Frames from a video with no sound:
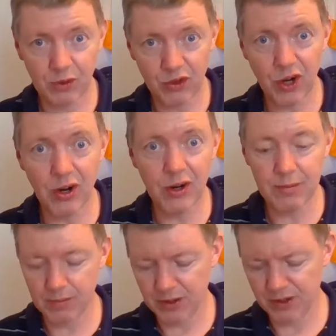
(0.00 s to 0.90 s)
So
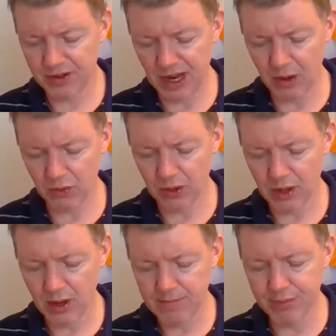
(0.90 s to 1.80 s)
turn down,
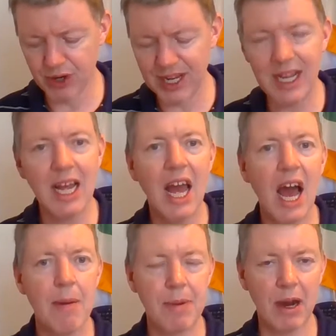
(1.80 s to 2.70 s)
bring
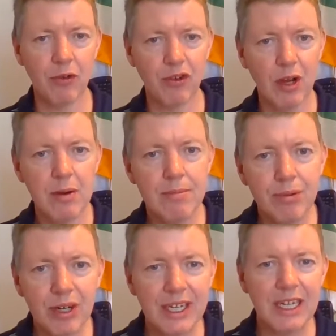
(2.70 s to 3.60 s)
about,
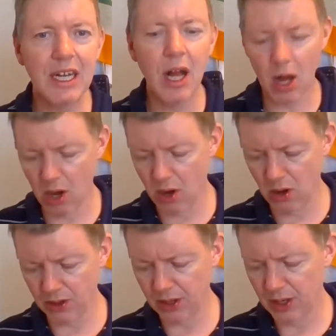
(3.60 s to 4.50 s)
bring
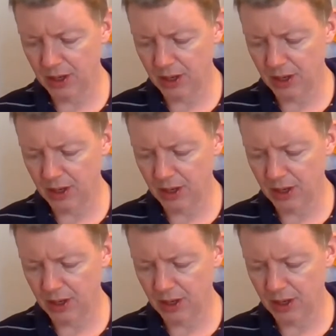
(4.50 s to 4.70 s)
on,